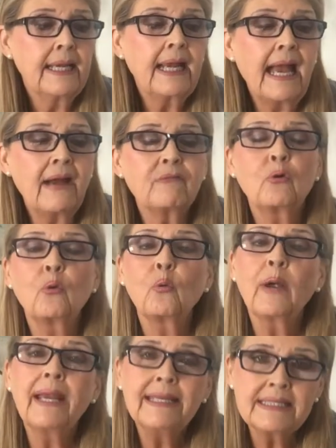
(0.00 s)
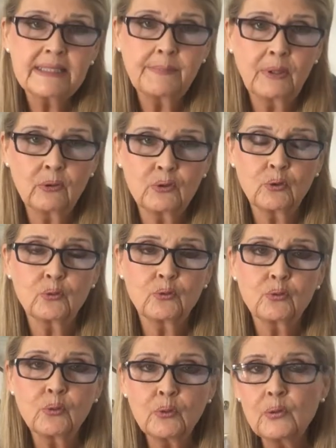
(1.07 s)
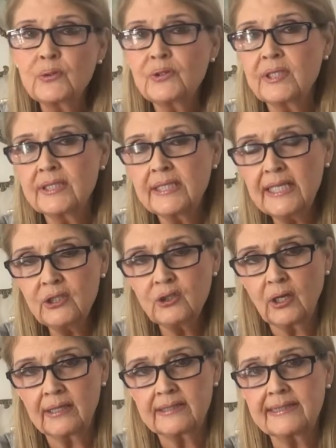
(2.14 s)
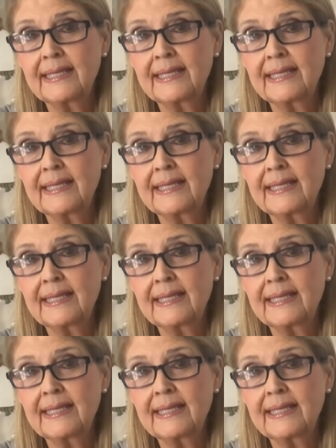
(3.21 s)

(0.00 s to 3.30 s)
have great spiritual truths to teach us,